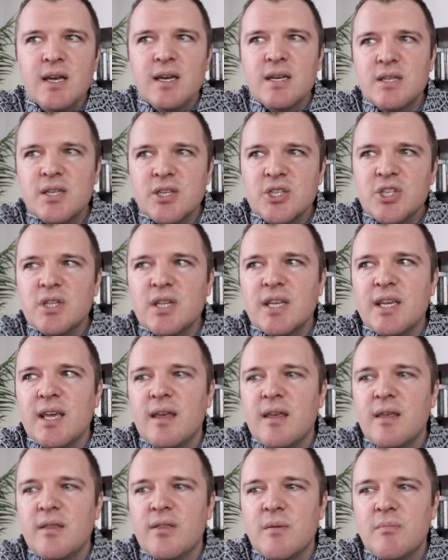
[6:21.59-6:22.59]

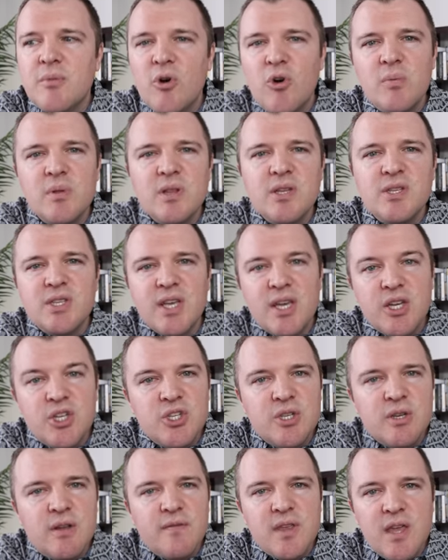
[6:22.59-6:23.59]
Additionally, the
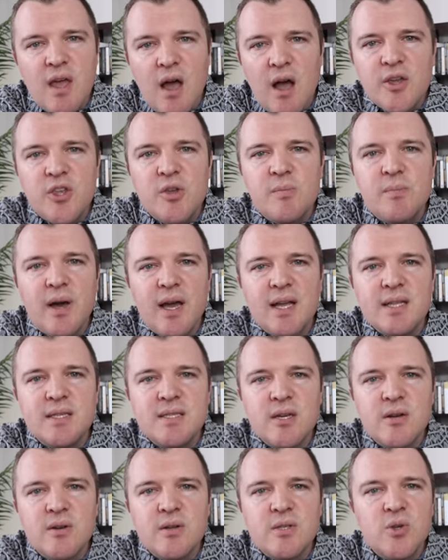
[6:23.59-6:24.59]
mobilization of the occupied
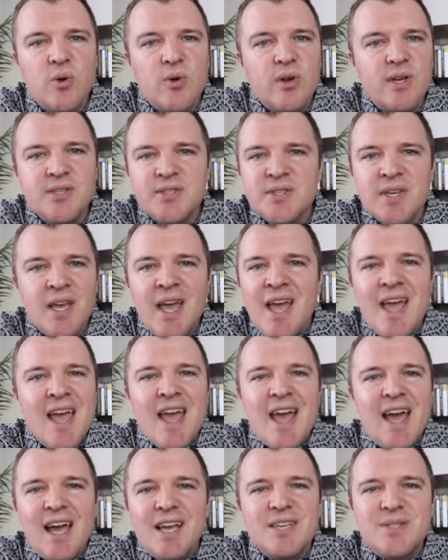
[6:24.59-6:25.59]
territories
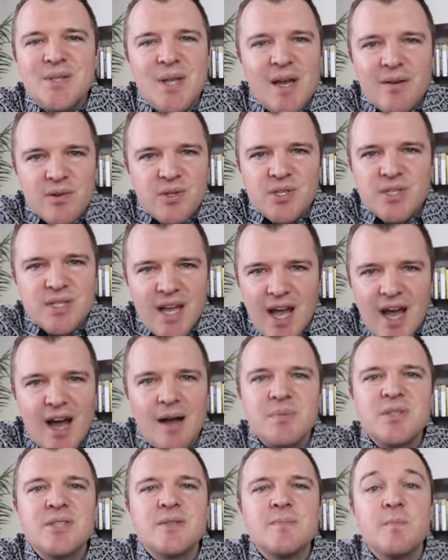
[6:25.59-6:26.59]
has never
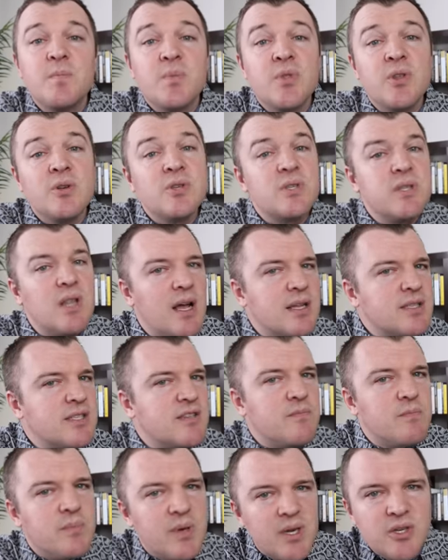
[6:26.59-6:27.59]
stopped. There's lots
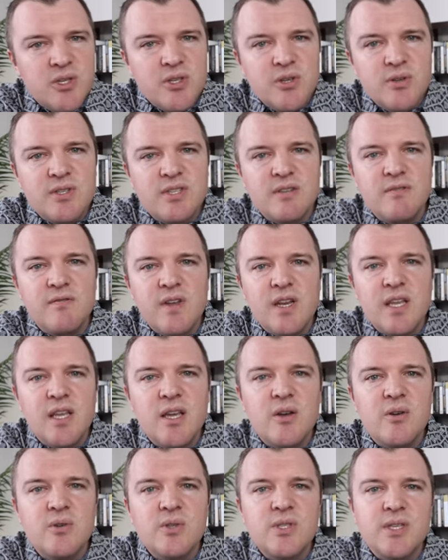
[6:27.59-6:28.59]
of pictures and
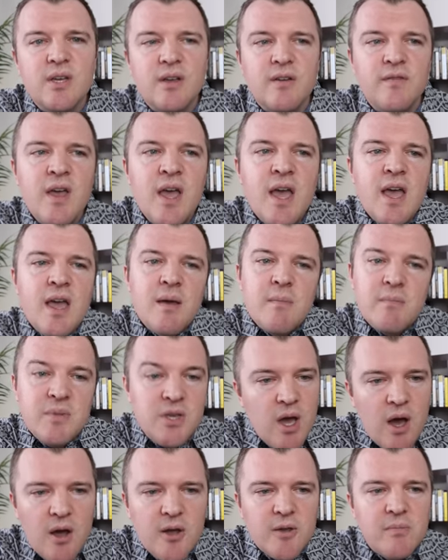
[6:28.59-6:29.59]
videos of
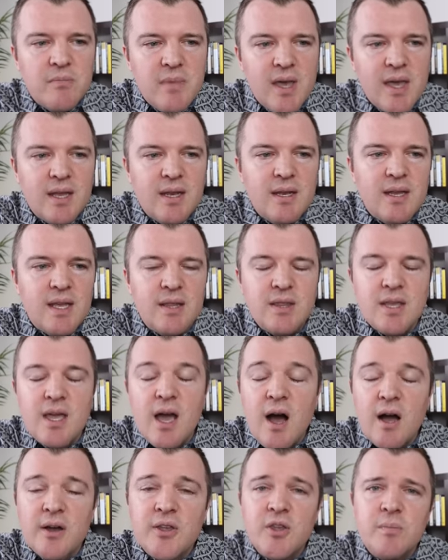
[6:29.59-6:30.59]
young men in the
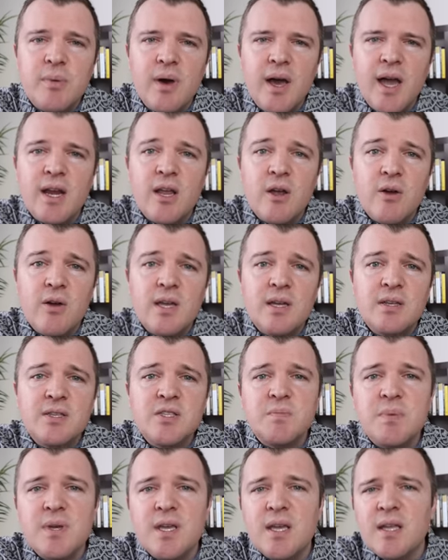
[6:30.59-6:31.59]
occupied
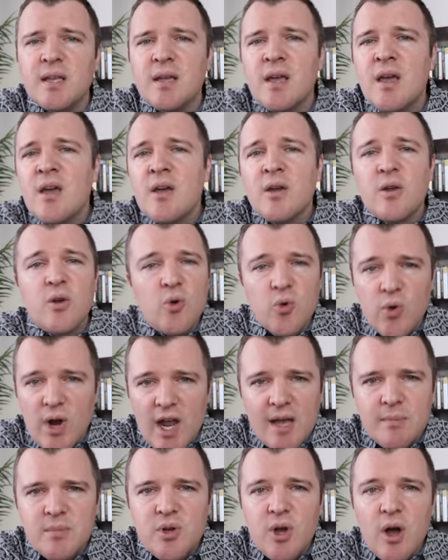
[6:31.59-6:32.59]
areas being
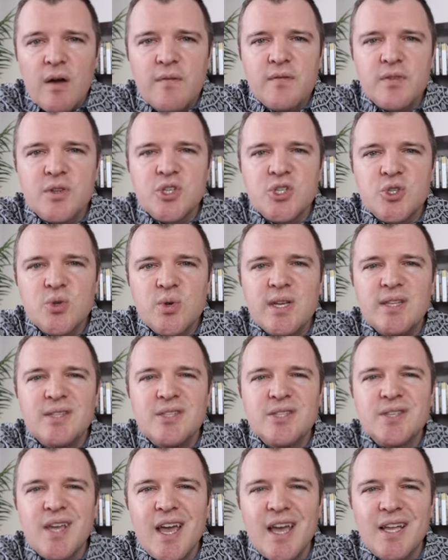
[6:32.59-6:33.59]
grabbed off the
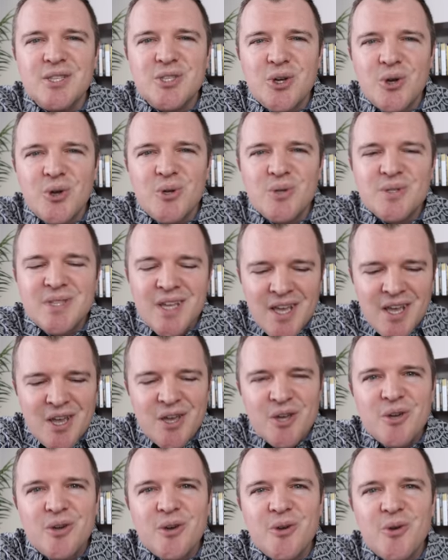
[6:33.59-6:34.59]
streets and told,
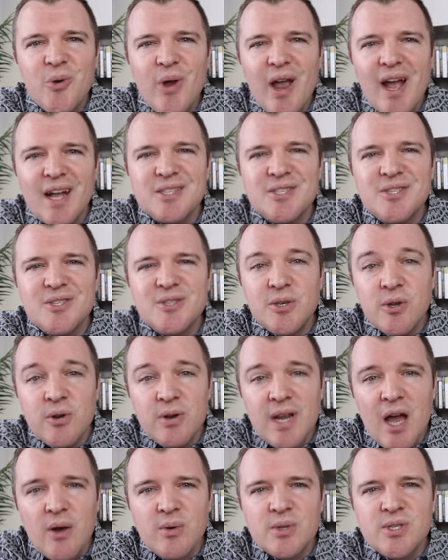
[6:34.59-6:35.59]
congrats, you're
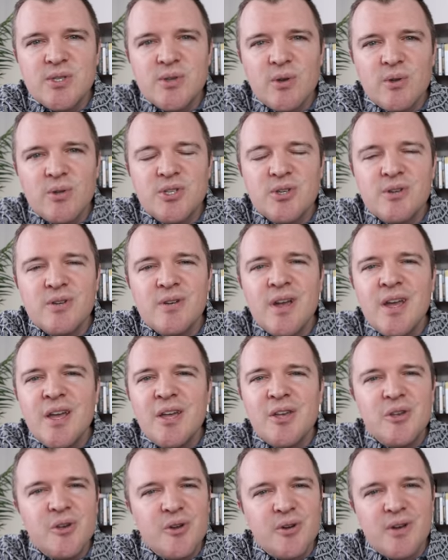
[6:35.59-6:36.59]
now a soldier,
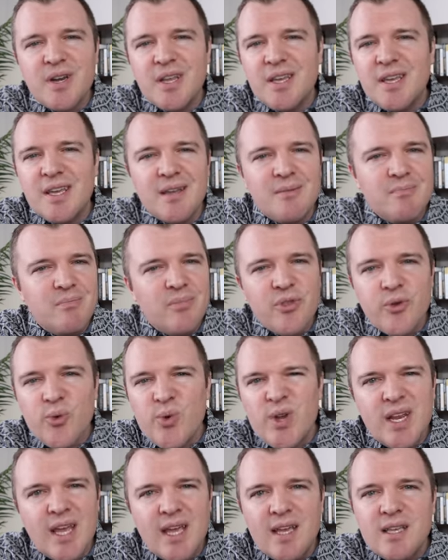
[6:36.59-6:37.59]
you're going to get
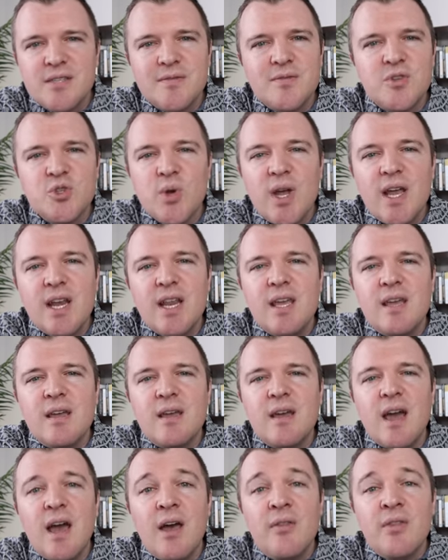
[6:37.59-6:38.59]
three days of
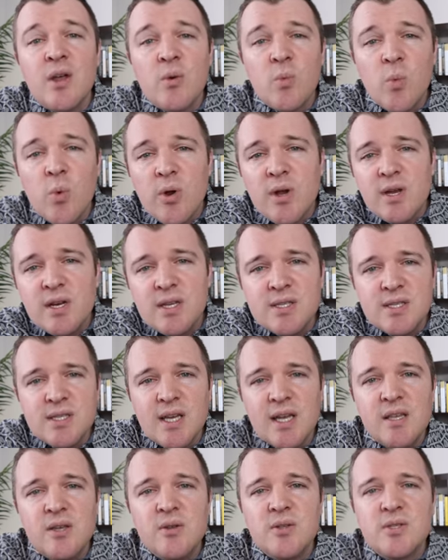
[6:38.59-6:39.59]
training, and then we're going to
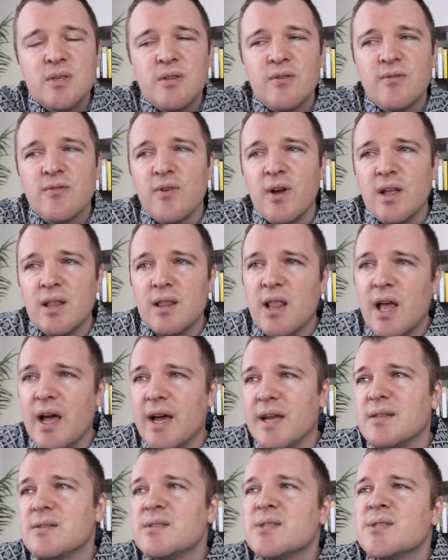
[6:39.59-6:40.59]
send you to the front
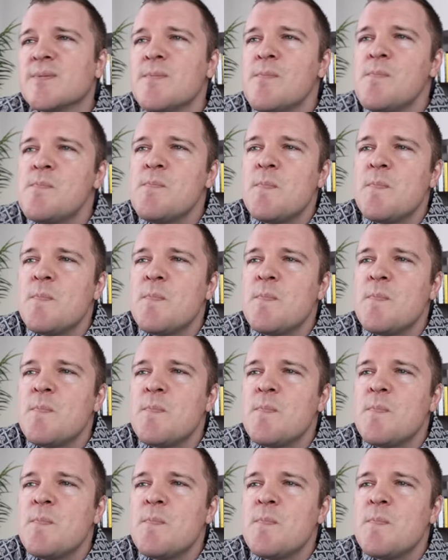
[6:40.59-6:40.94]
lines.